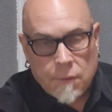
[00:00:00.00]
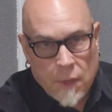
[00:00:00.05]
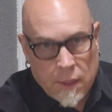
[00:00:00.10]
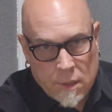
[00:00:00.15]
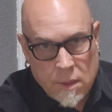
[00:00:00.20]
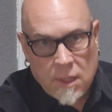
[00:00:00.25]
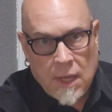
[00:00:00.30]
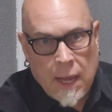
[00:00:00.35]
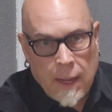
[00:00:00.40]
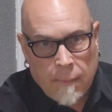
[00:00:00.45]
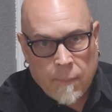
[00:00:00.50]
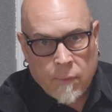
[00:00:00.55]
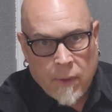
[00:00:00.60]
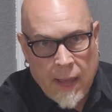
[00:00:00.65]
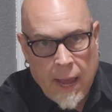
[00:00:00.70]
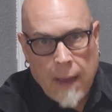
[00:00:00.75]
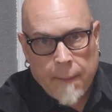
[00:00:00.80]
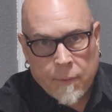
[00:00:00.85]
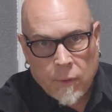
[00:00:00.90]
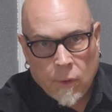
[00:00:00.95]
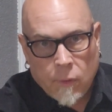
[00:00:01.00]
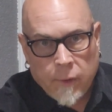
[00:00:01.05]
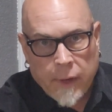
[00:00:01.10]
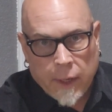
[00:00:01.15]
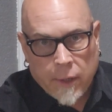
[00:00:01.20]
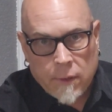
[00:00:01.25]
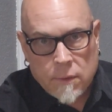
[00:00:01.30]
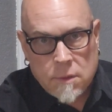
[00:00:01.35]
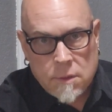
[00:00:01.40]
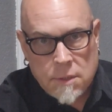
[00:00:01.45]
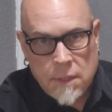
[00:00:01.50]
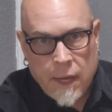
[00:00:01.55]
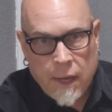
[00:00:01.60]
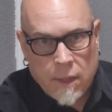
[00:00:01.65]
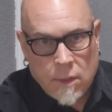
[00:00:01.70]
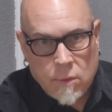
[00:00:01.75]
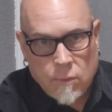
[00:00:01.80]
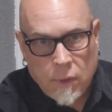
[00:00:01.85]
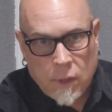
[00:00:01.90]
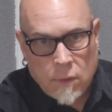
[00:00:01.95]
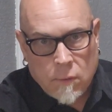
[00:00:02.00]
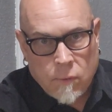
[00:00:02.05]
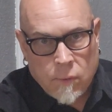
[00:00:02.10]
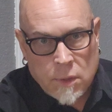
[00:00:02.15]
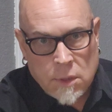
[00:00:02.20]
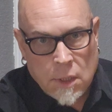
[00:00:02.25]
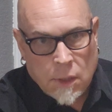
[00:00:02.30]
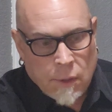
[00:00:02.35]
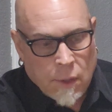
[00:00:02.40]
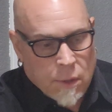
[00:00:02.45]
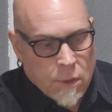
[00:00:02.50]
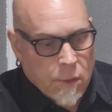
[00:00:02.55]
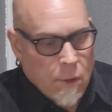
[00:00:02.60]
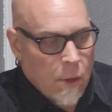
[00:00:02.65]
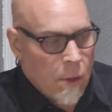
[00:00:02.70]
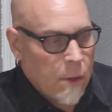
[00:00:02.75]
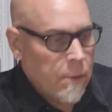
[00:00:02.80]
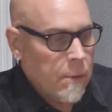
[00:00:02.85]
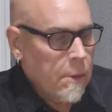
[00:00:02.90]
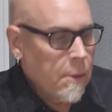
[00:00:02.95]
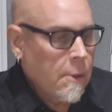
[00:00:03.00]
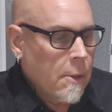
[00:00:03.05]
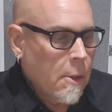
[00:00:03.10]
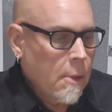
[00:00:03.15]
That same Capitol Records desk we did this on.